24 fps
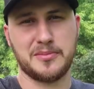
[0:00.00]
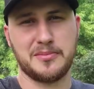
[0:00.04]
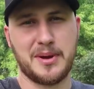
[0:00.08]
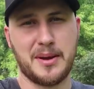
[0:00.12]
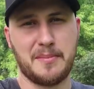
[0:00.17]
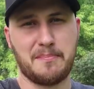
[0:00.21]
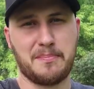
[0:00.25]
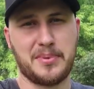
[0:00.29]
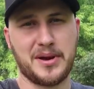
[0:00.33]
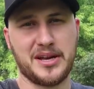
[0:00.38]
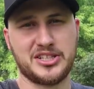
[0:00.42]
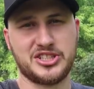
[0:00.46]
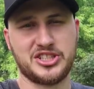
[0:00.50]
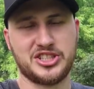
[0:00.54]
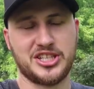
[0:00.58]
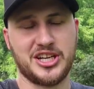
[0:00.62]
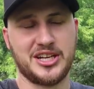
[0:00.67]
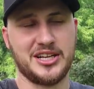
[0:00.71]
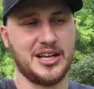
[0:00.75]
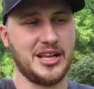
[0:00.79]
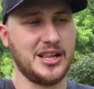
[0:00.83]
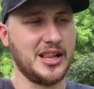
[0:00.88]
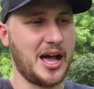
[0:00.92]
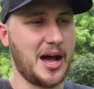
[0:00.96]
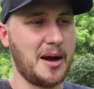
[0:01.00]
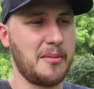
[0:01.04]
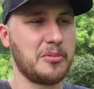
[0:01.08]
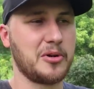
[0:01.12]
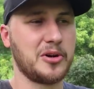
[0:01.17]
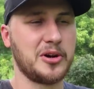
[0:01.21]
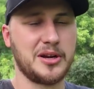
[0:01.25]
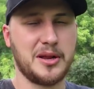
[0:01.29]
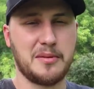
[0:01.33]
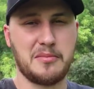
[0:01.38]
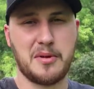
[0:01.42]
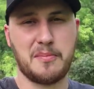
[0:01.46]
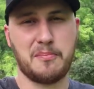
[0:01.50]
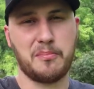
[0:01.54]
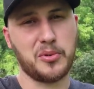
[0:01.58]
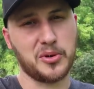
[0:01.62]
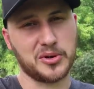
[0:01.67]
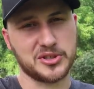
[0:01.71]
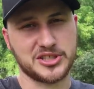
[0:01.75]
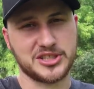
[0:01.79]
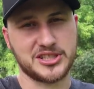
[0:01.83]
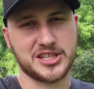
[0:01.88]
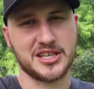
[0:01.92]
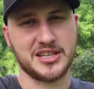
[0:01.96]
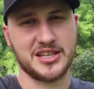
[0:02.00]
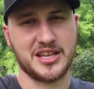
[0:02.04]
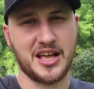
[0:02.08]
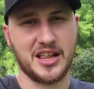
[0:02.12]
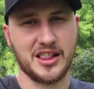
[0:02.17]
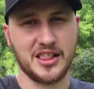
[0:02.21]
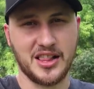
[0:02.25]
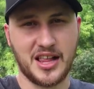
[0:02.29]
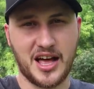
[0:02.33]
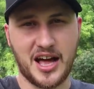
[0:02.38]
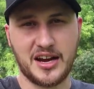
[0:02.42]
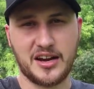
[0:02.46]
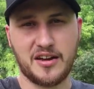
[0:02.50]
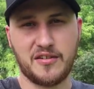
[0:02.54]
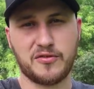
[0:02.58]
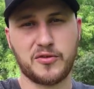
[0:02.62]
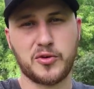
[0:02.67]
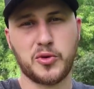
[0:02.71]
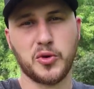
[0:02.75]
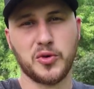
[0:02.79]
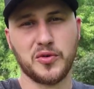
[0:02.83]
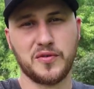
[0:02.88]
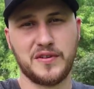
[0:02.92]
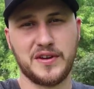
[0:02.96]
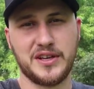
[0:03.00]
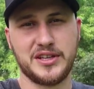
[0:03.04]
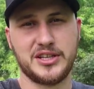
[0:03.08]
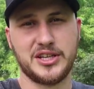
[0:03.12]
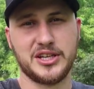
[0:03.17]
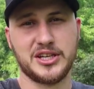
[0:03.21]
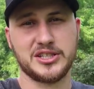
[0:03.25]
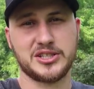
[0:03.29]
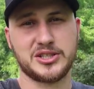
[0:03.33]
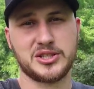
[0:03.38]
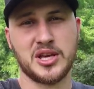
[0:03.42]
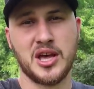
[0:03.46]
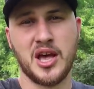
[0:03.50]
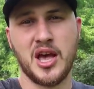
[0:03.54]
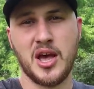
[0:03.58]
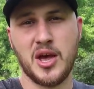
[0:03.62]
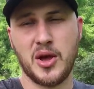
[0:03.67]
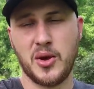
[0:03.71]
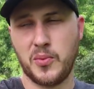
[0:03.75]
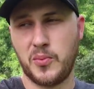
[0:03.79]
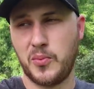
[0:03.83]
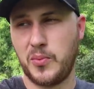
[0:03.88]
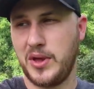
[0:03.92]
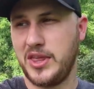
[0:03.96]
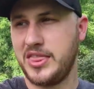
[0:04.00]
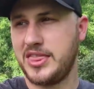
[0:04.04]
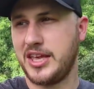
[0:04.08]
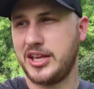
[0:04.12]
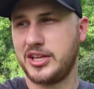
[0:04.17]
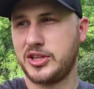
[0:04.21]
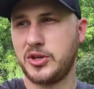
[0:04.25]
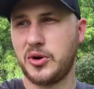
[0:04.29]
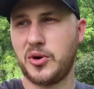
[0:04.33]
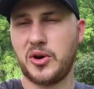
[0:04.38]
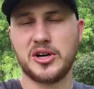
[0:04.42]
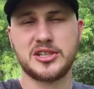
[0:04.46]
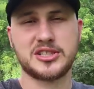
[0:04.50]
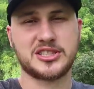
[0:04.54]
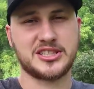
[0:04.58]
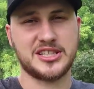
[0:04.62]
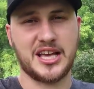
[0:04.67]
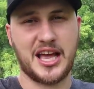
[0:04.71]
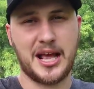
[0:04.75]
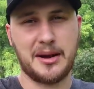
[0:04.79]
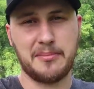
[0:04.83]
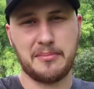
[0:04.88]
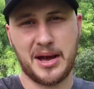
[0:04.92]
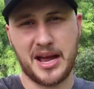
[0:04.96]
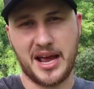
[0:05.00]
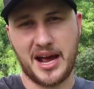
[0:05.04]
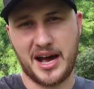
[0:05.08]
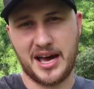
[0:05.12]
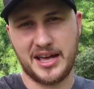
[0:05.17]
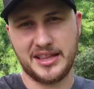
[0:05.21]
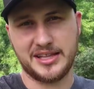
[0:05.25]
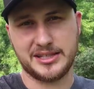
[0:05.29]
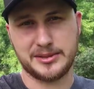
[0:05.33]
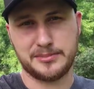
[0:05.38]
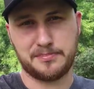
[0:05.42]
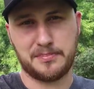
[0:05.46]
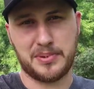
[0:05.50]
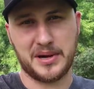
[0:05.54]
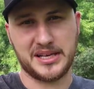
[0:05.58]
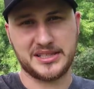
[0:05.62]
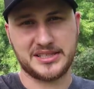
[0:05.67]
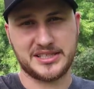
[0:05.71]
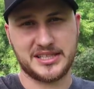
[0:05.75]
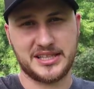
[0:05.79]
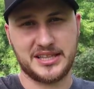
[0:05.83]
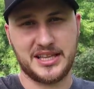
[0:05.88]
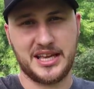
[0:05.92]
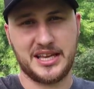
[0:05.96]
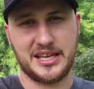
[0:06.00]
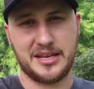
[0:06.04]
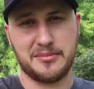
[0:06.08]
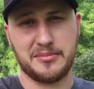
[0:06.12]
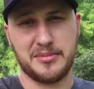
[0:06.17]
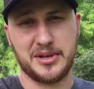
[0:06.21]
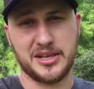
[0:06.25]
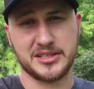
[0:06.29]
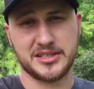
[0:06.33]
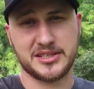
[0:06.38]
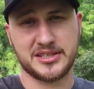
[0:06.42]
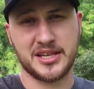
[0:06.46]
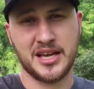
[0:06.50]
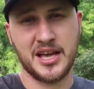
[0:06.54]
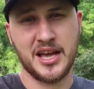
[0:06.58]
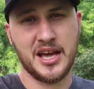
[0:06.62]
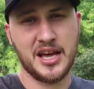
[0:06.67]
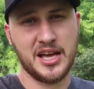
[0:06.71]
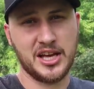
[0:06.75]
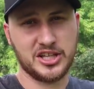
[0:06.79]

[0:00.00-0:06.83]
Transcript: to my pet channel. I'm gonna be posting a lot of cool videos with the dogs and my other pets and animals.